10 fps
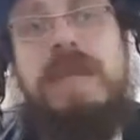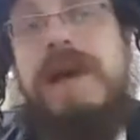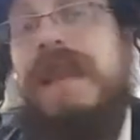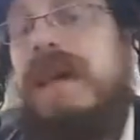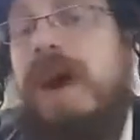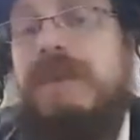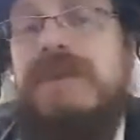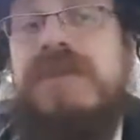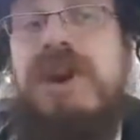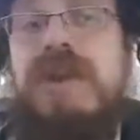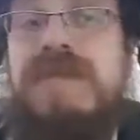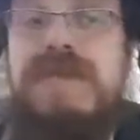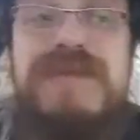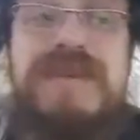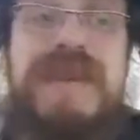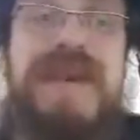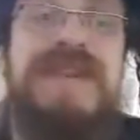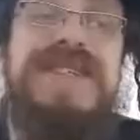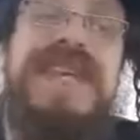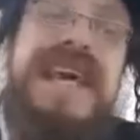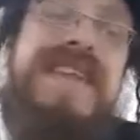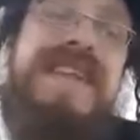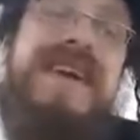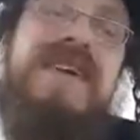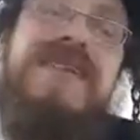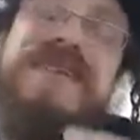Many couples go through their marriage thinking they are